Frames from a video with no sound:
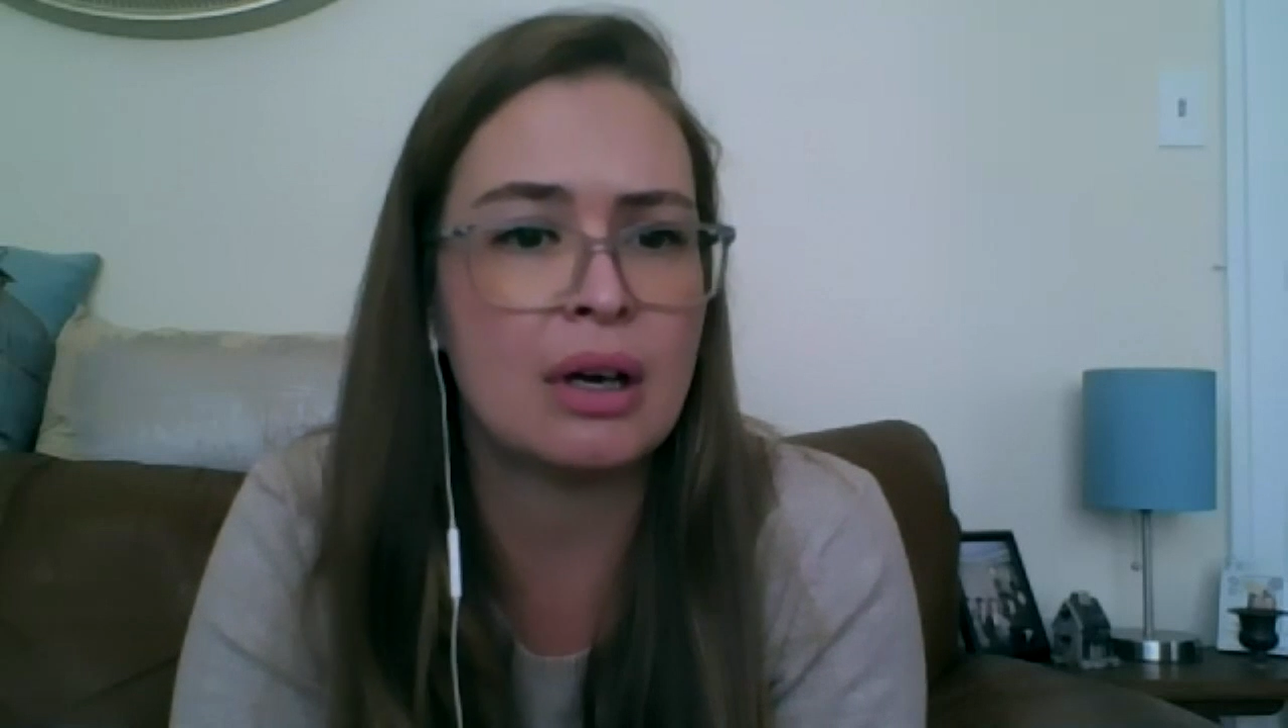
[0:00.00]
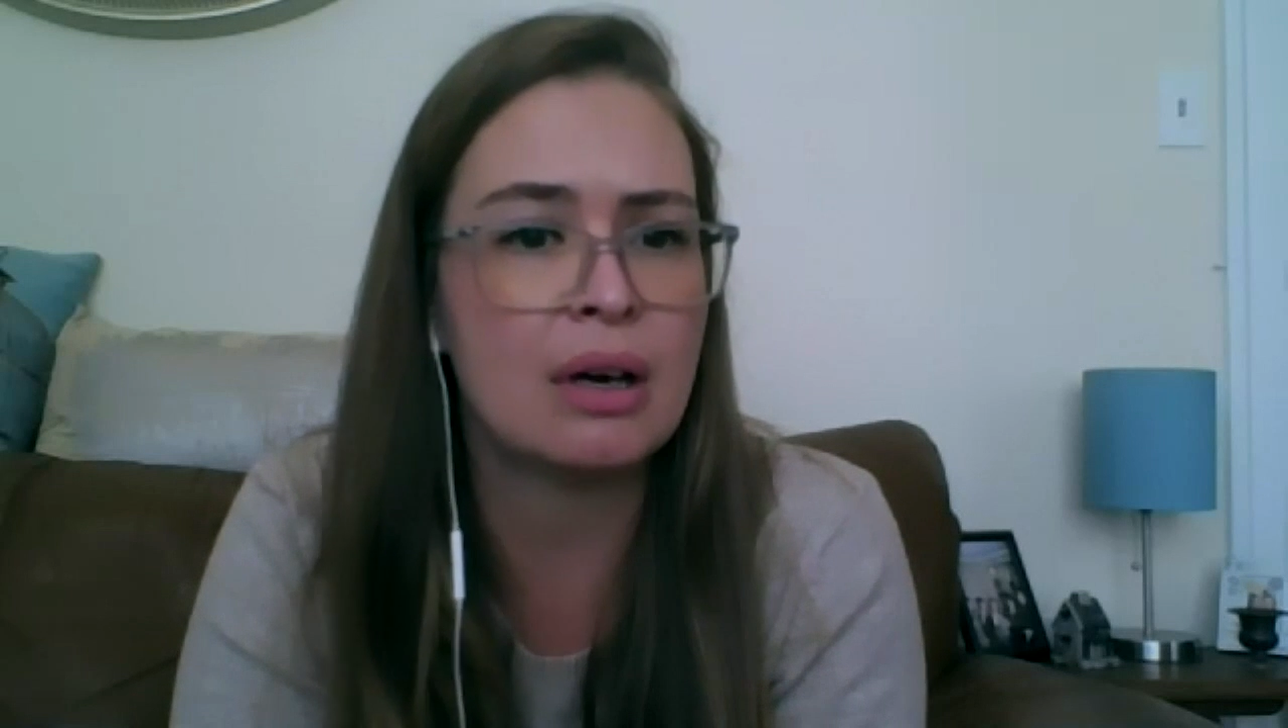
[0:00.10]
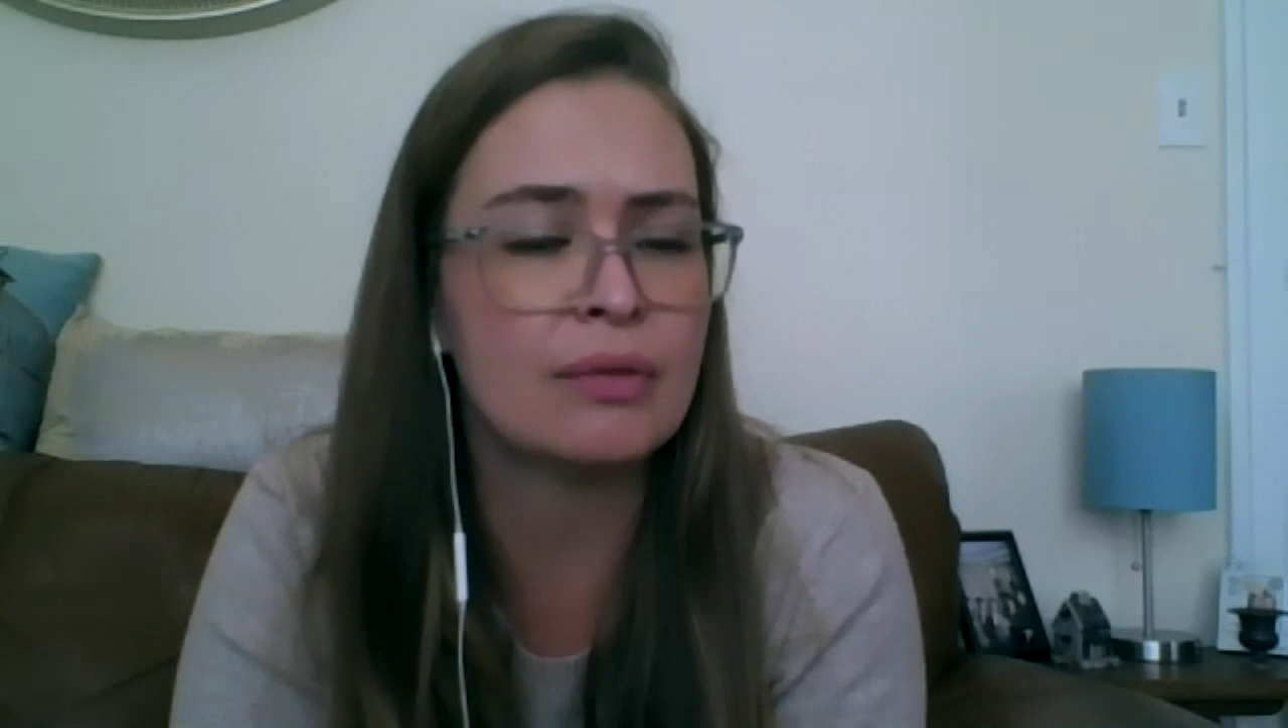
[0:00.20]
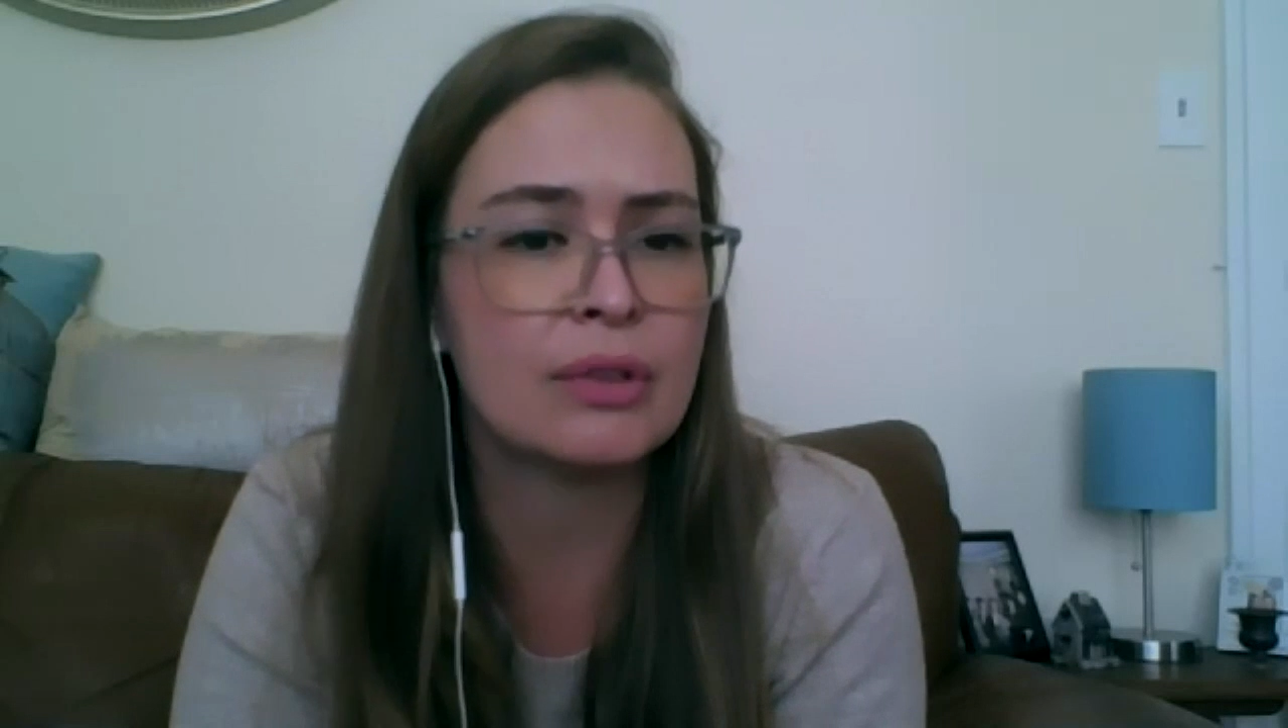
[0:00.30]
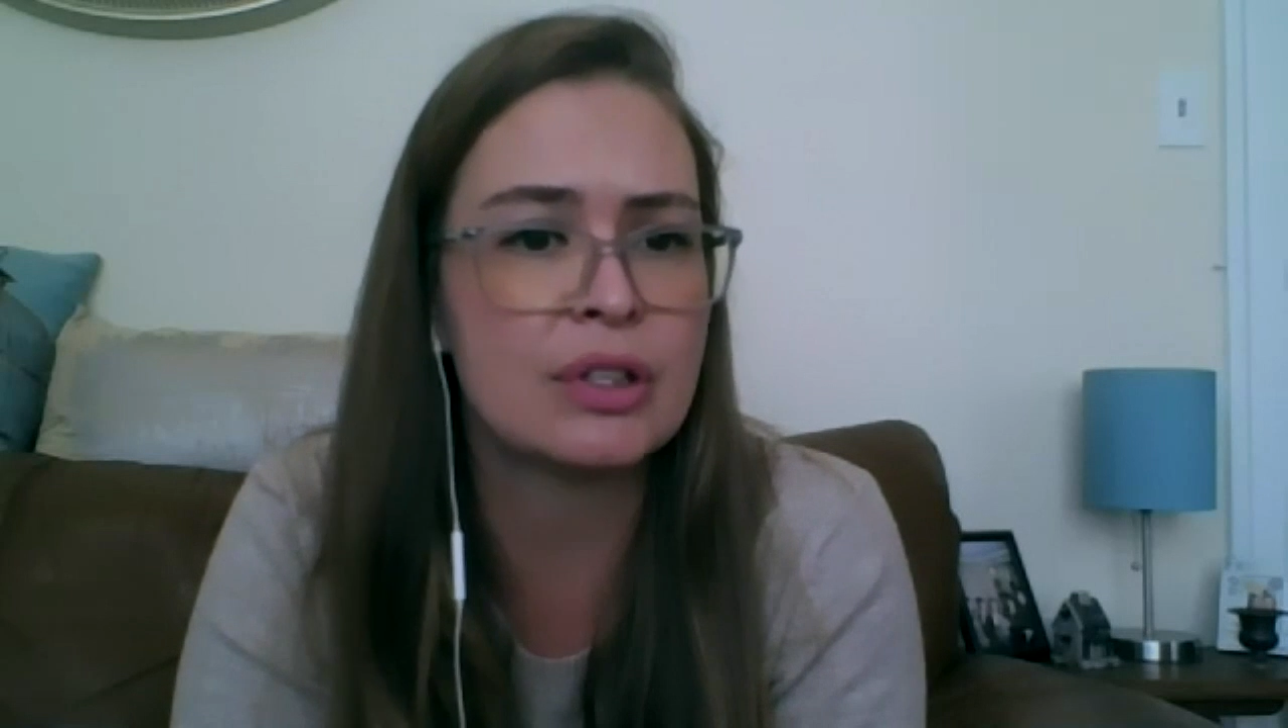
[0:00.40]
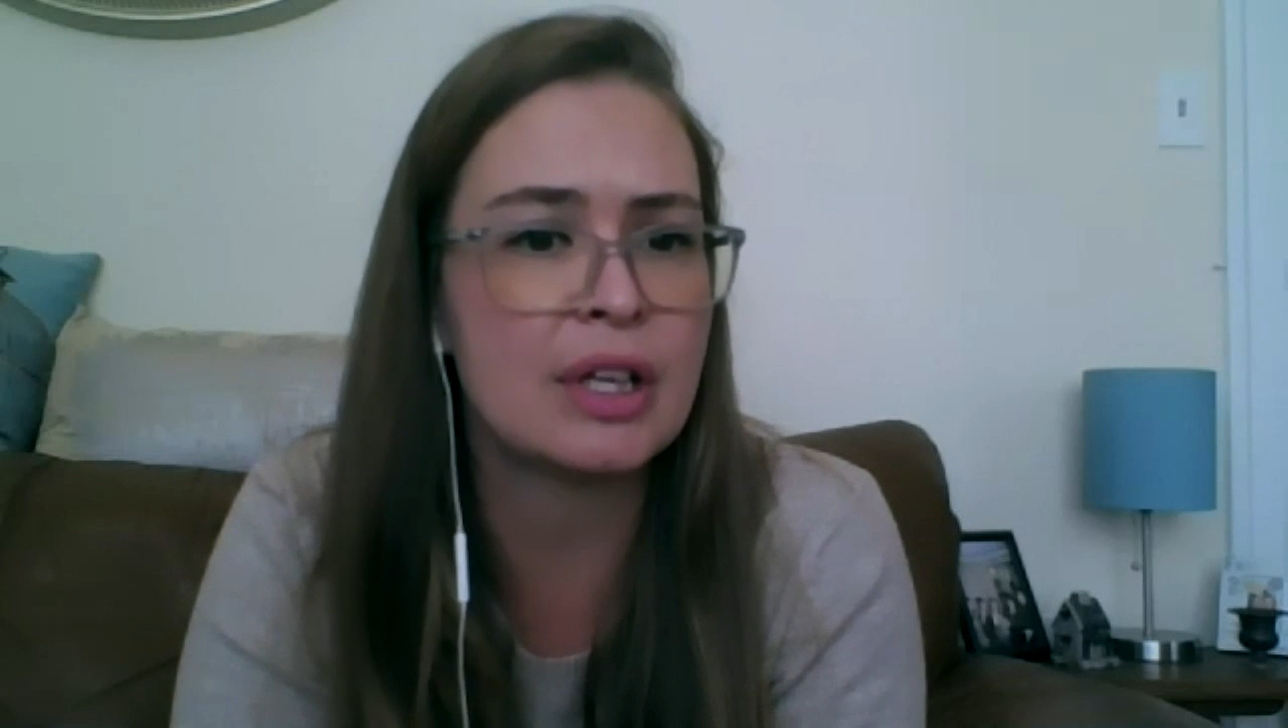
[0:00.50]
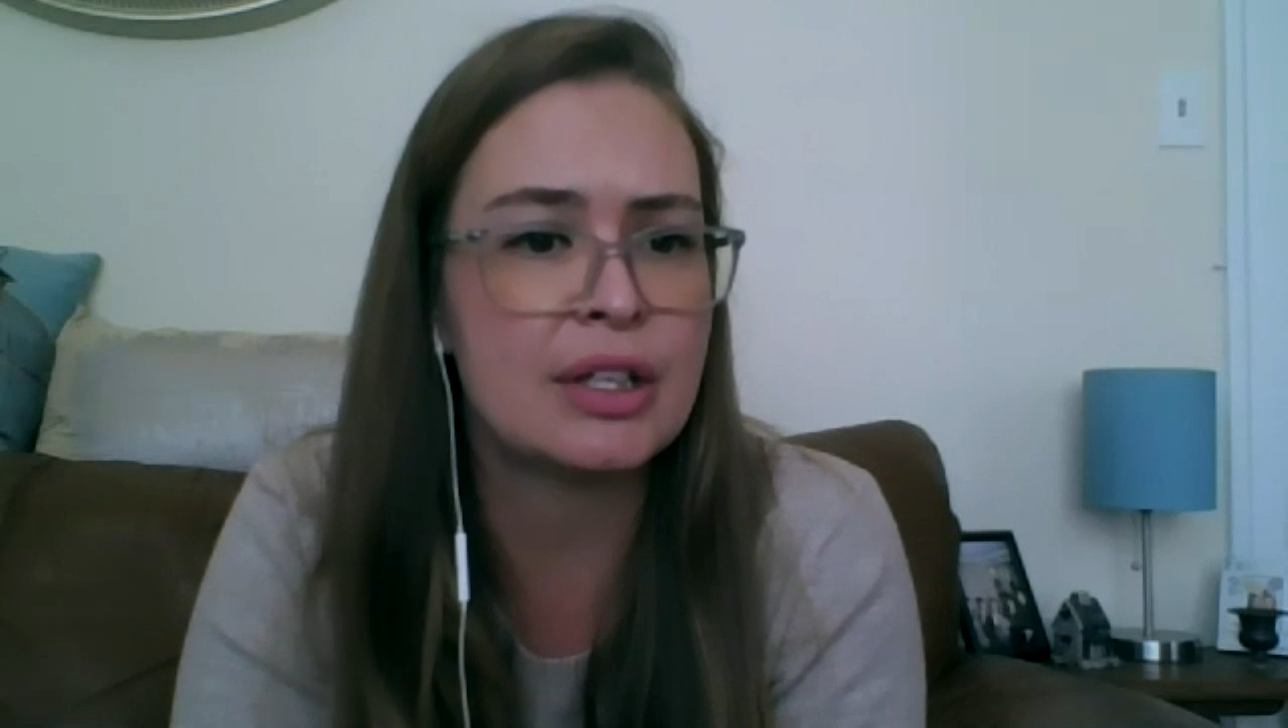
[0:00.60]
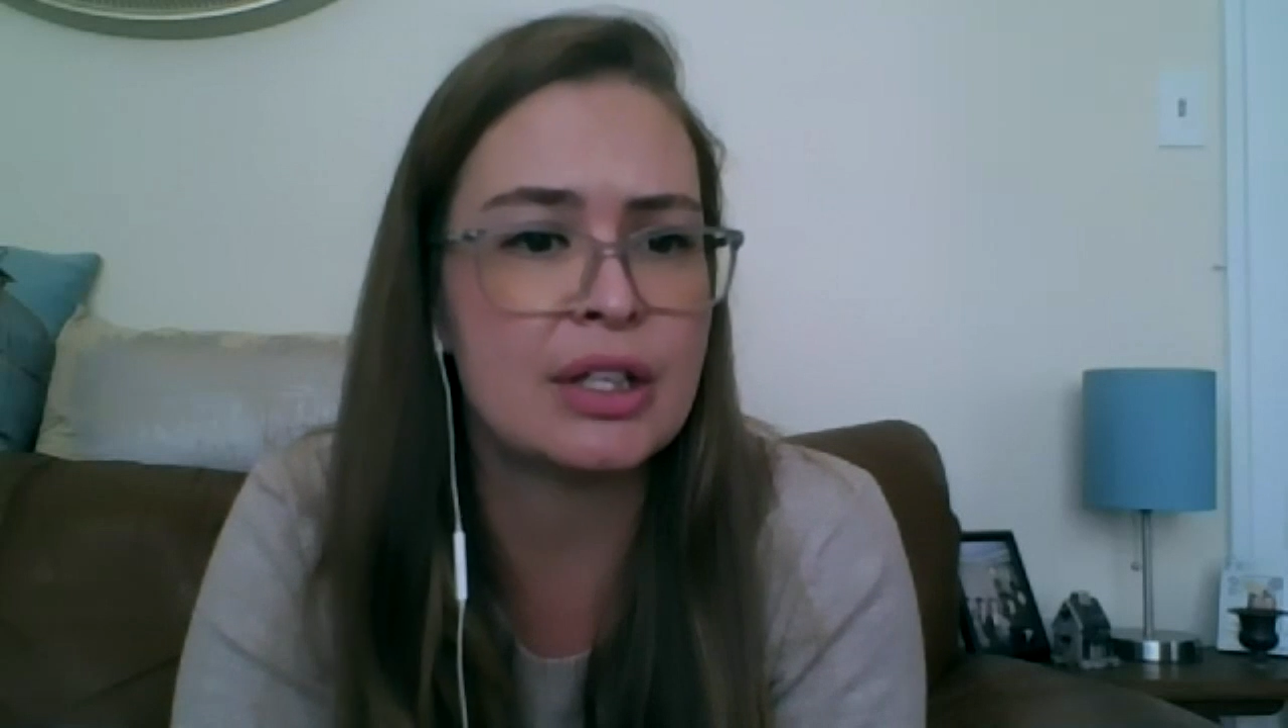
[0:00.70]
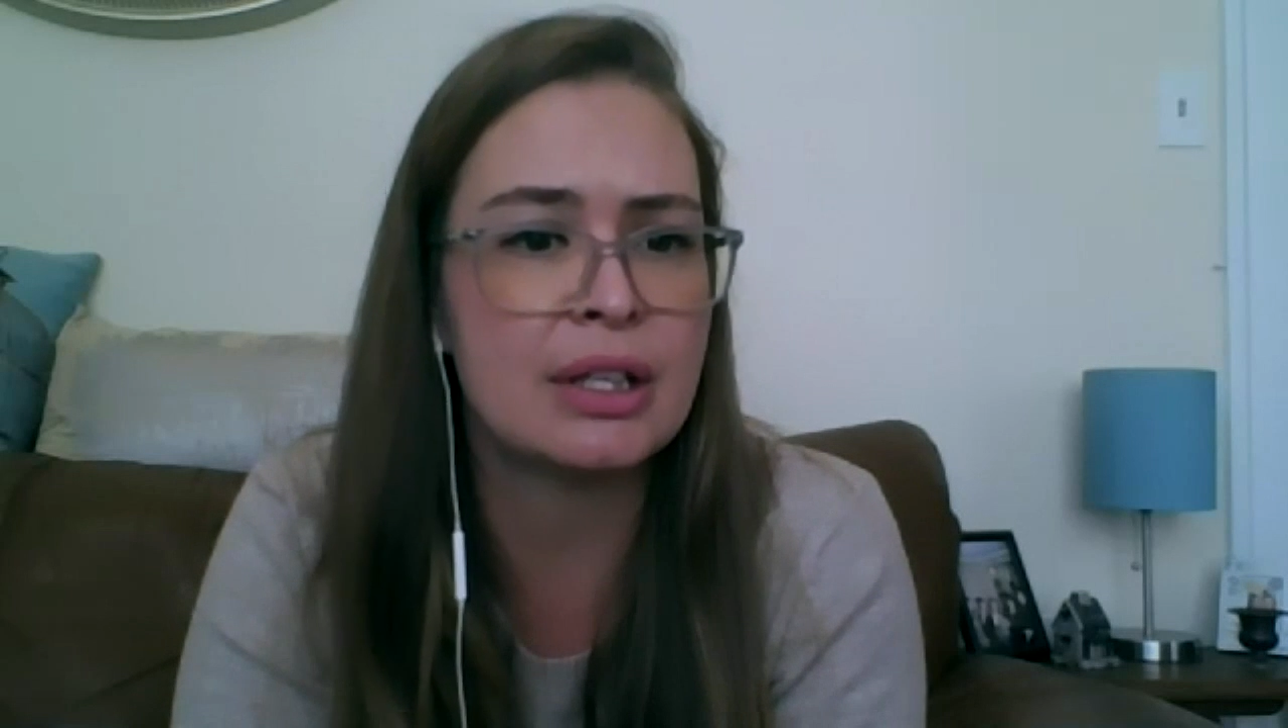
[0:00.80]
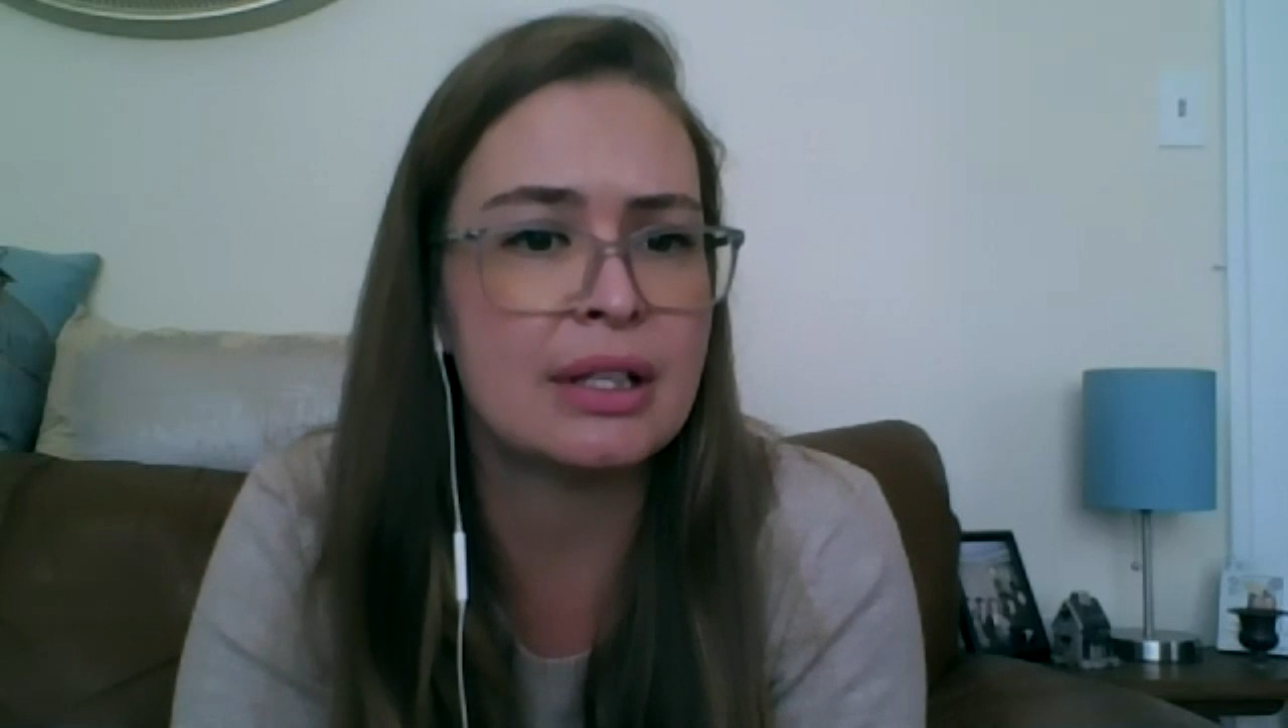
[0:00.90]

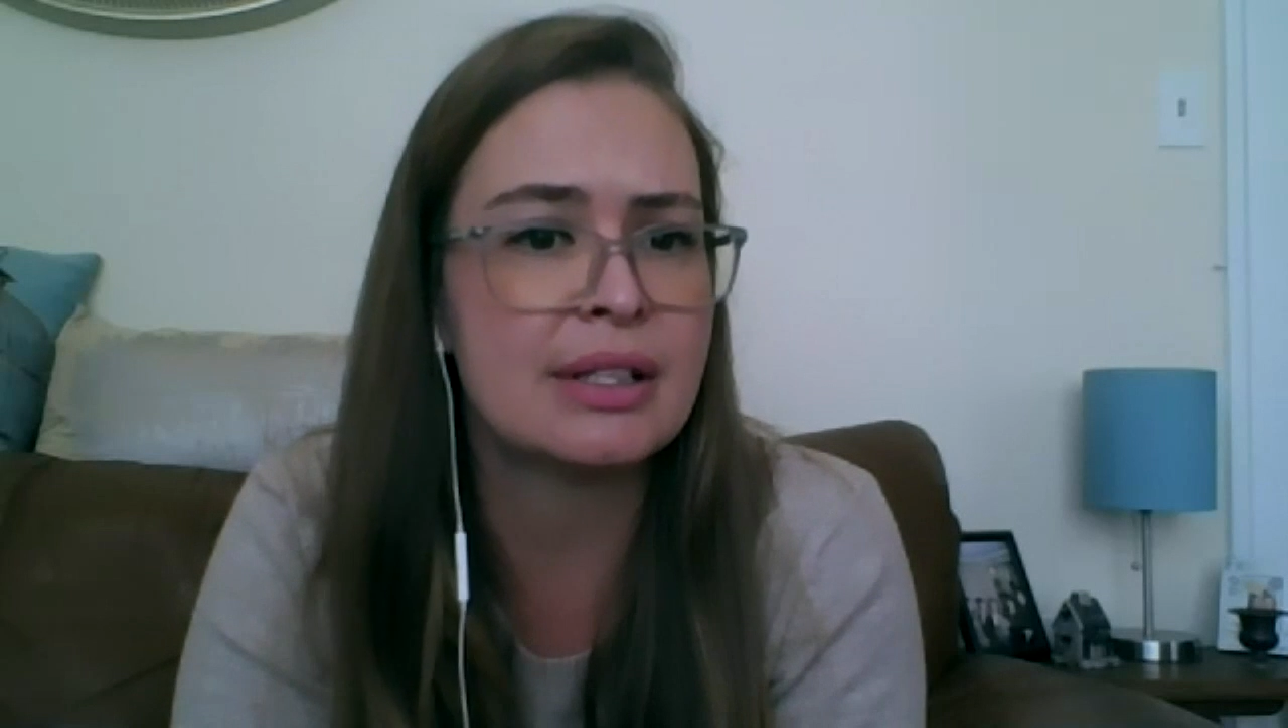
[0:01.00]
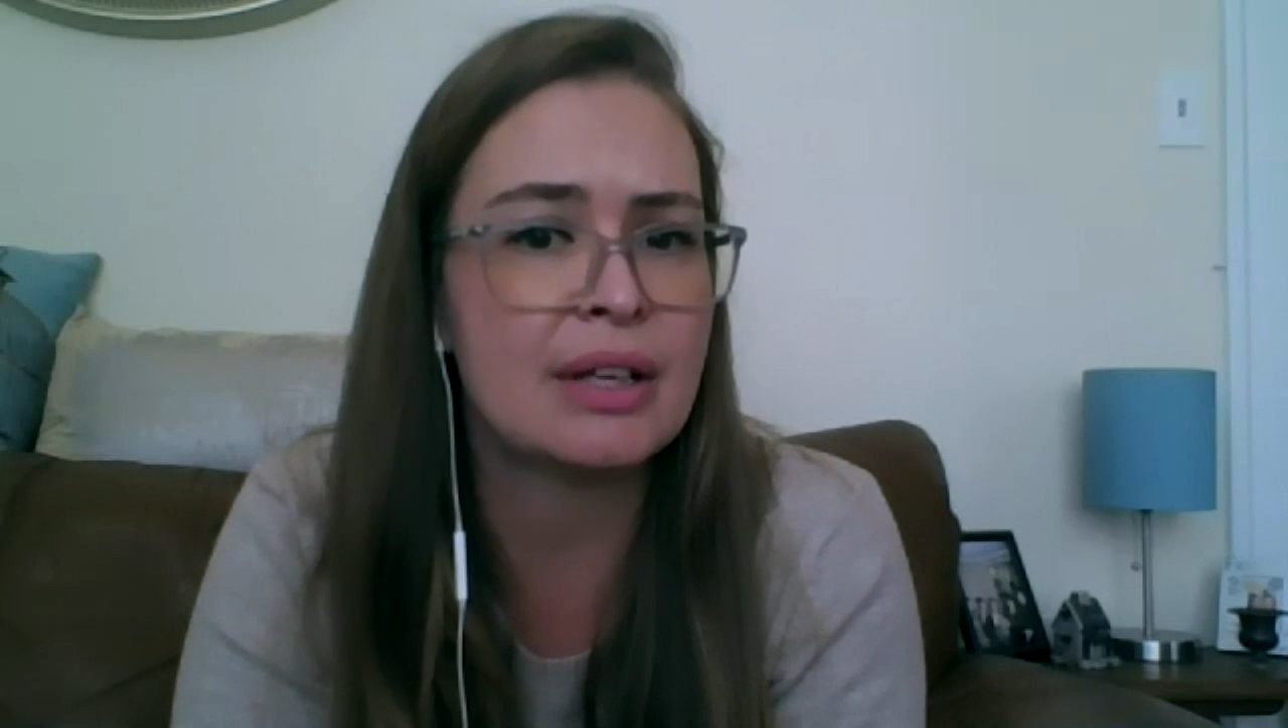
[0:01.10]
conversations.